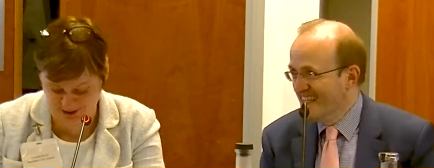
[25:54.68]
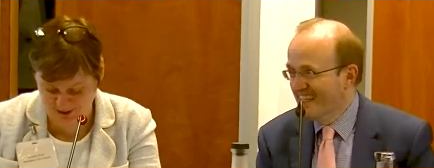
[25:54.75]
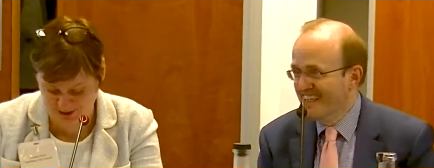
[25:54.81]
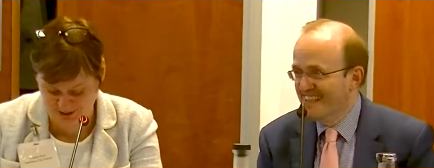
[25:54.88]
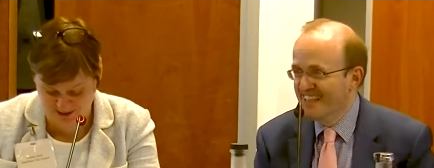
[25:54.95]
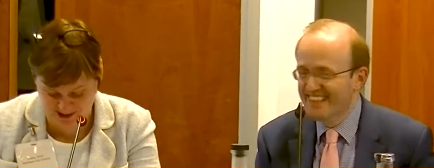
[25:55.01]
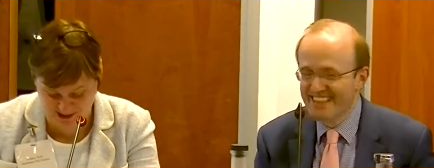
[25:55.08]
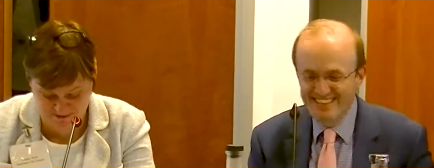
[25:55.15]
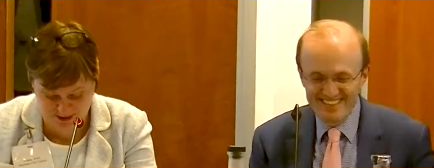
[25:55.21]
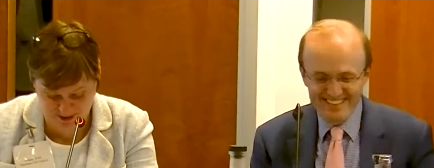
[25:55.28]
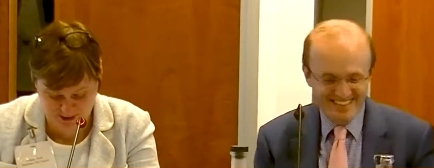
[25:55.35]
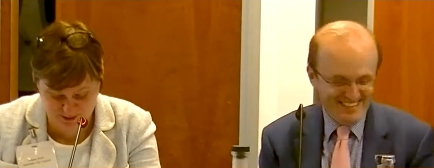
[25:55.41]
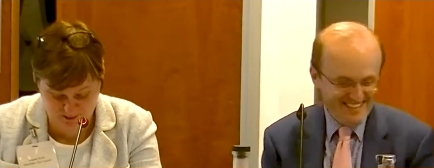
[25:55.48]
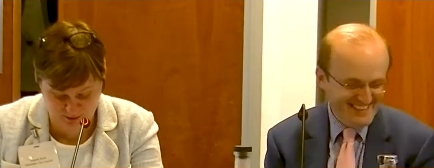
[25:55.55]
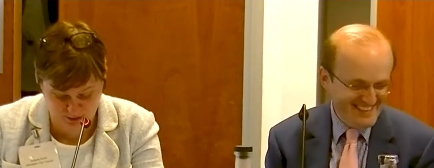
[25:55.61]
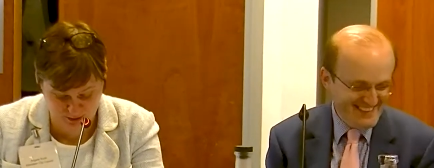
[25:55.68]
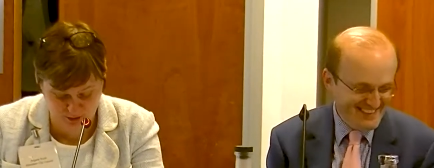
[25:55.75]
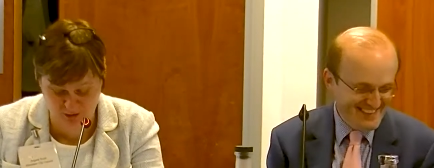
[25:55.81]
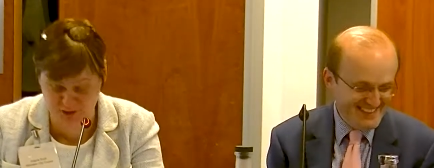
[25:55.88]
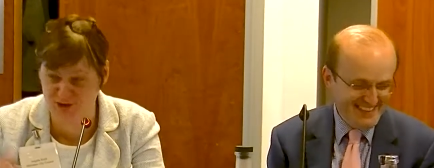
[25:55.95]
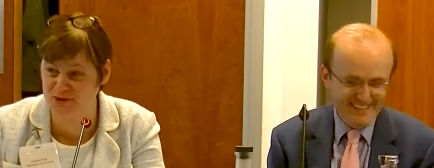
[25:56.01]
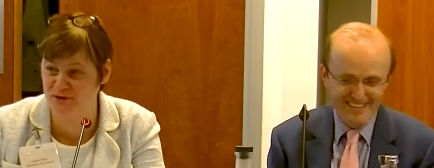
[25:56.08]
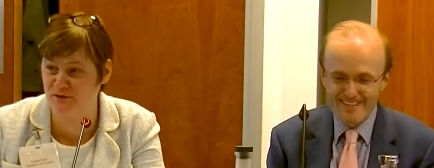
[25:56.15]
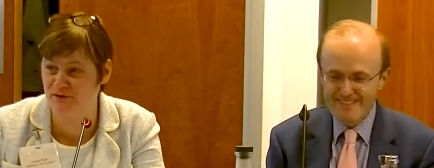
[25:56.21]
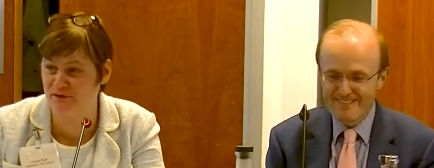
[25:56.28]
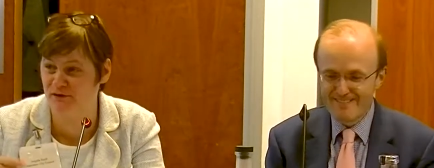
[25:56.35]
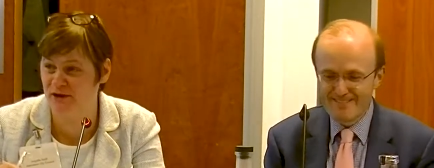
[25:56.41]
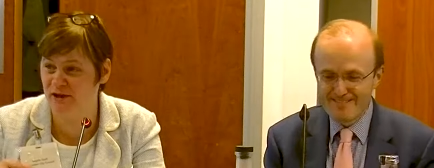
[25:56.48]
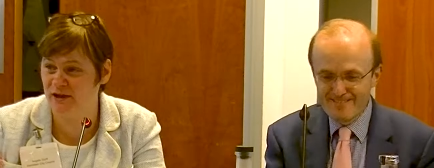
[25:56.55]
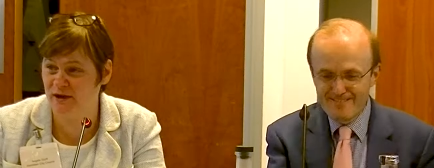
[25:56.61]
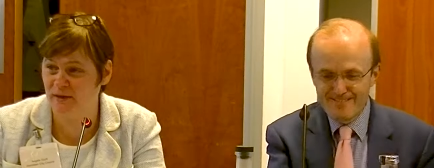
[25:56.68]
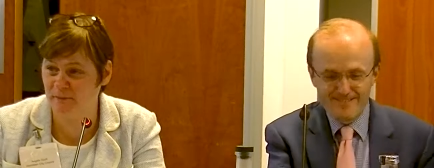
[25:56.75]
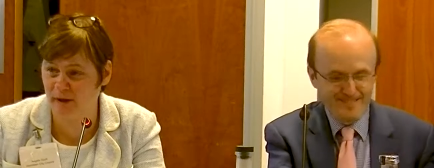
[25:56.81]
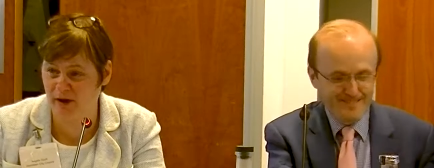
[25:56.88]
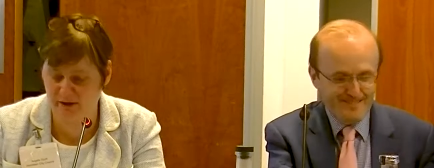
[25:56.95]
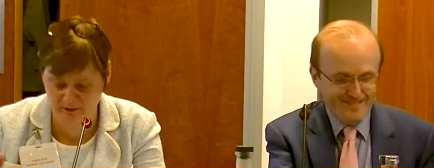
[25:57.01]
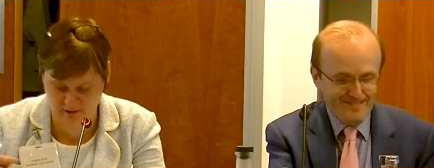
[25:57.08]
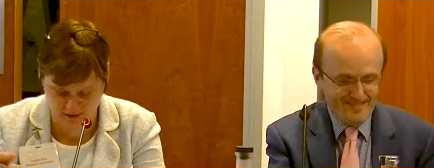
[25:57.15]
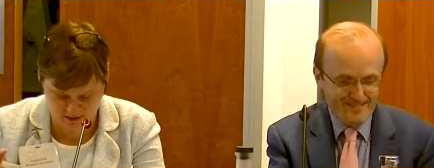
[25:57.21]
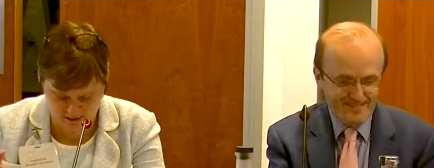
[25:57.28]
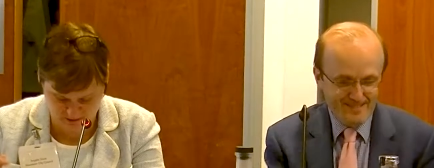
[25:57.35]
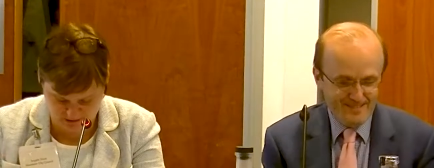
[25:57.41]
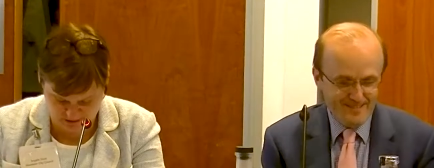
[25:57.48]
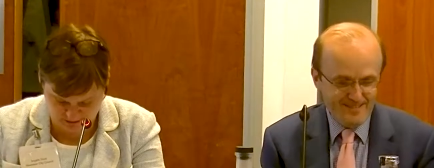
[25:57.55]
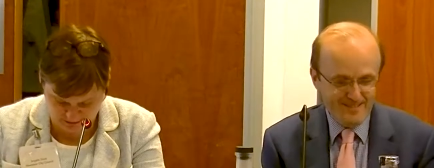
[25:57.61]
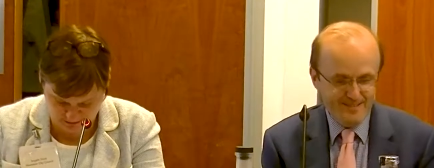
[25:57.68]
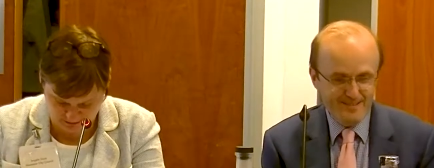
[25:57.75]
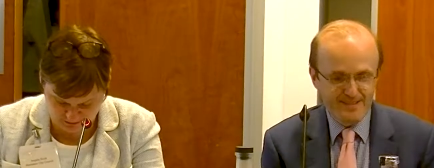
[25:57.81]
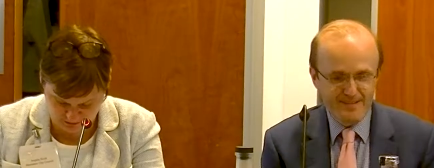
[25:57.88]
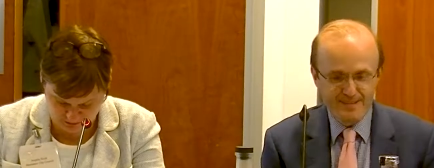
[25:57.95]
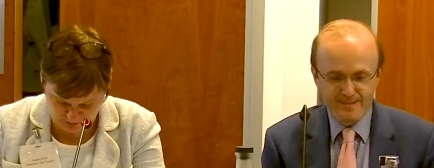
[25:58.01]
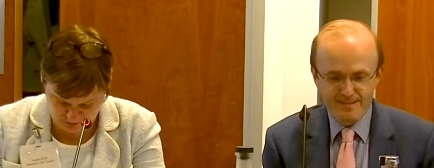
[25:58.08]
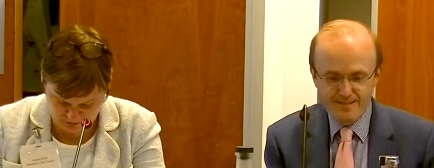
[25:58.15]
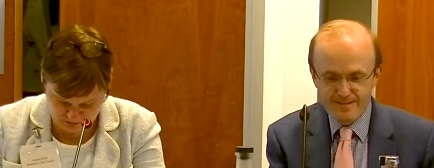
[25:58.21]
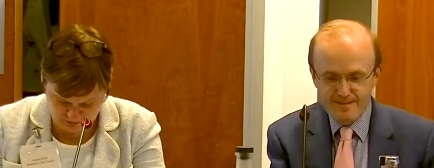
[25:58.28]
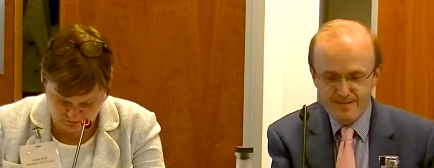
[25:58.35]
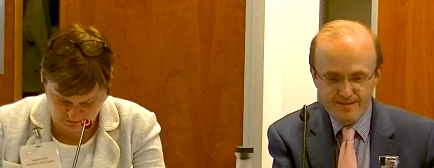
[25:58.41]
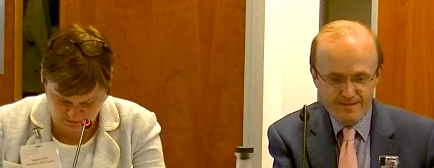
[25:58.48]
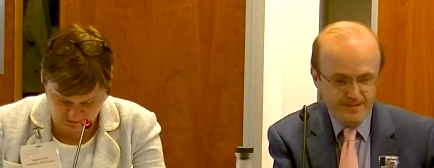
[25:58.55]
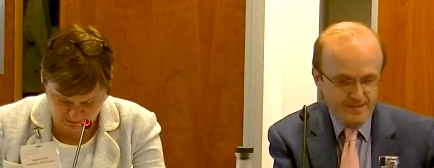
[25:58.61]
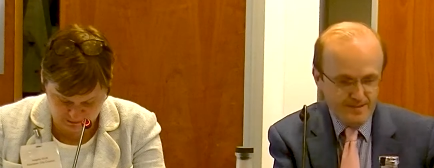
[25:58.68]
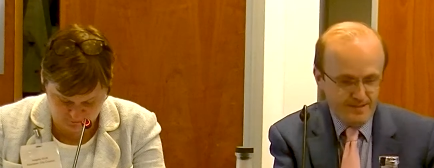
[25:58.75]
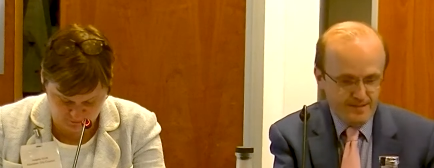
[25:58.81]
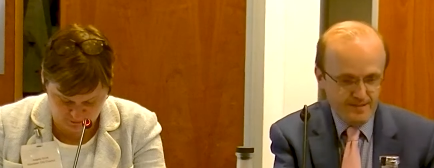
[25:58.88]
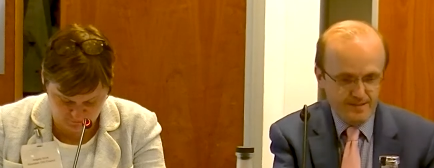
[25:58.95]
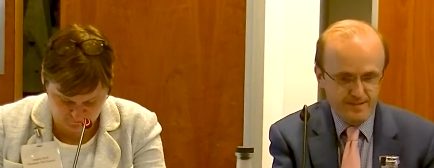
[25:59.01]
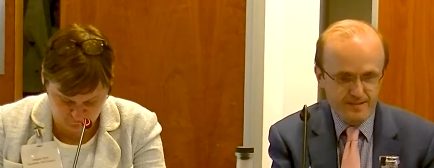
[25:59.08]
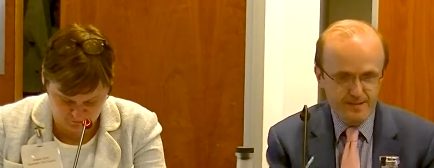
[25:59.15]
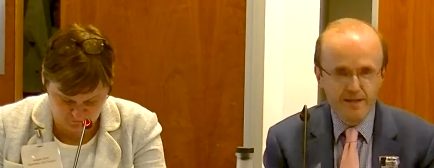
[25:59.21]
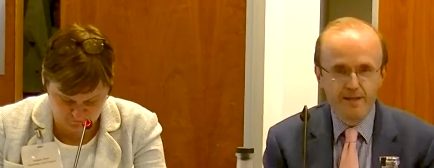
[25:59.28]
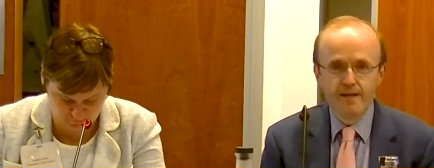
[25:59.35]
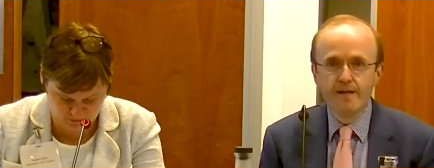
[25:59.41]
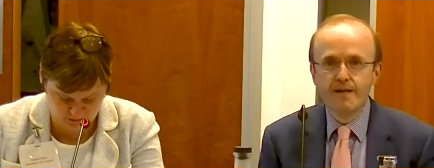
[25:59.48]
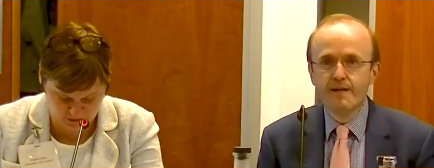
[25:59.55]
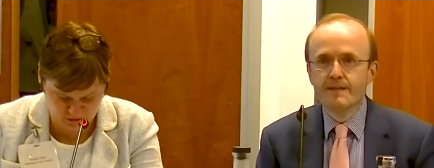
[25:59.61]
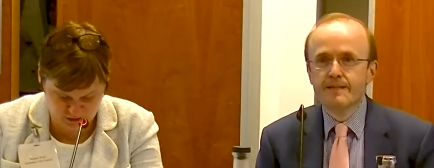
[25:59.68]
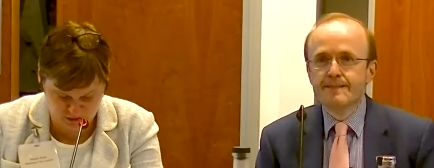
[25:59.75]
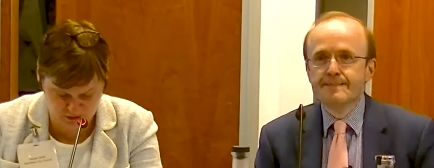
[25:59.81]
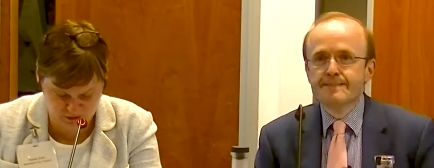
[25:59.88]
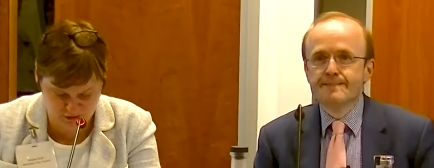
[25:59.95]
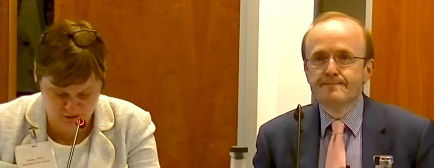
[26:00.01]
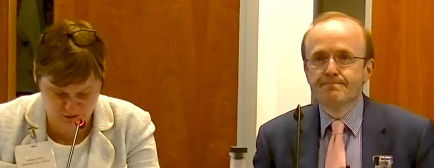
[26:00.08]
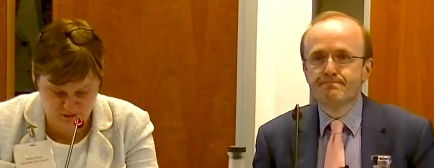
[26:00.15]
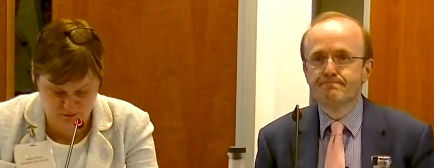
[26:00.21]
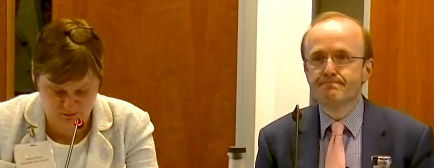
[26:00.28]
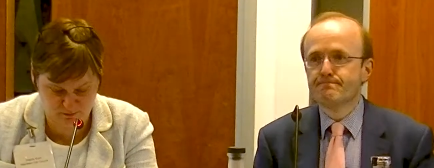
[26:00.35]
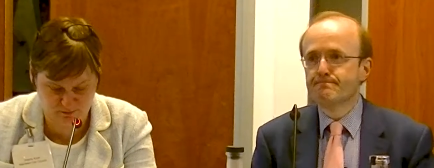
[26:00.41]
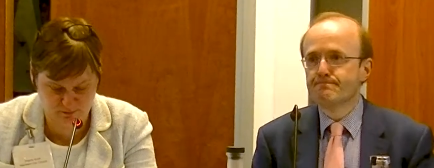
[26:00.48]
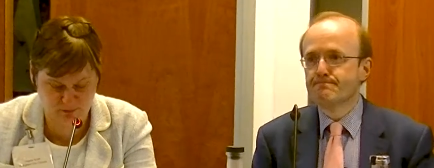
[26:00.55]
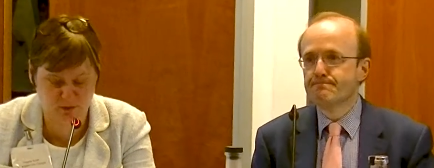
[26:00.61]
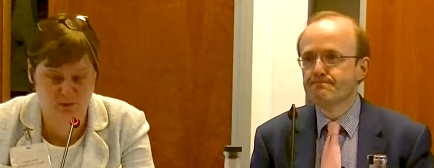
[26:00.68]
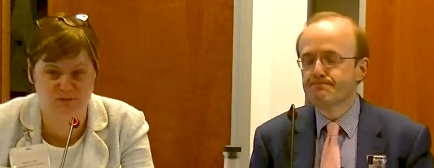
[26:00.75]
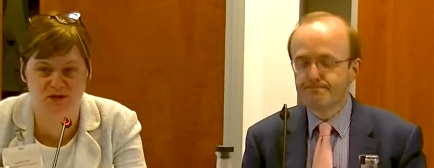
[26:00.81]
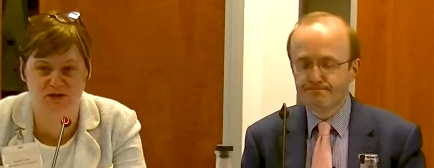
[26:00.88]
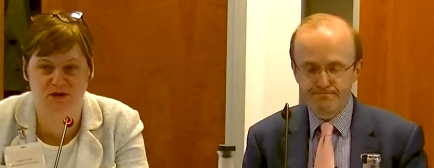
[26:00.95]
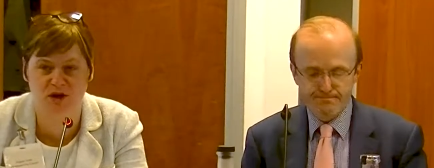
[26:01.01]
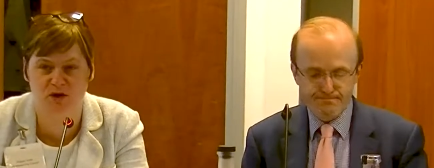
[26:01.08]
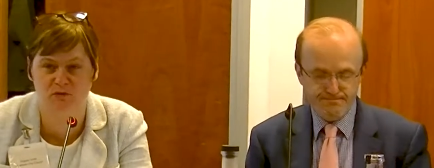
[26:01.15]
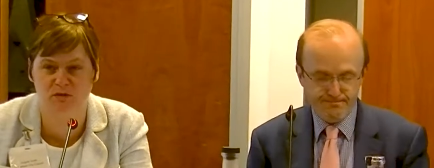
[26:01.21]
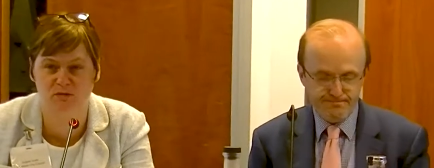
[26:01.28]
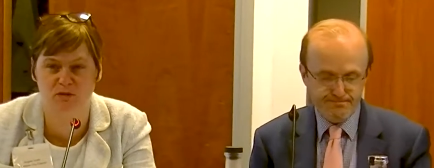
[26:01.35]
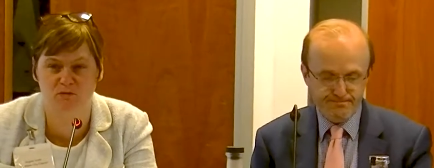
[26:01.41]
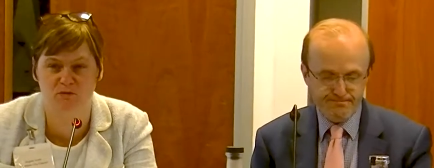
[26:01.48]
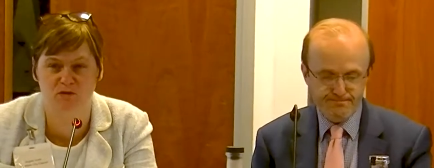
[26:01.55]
Speaker 1: in 20 minutes, but lots of parallels and, and, and lots of things for, for, for us to, to prompt it a wee bit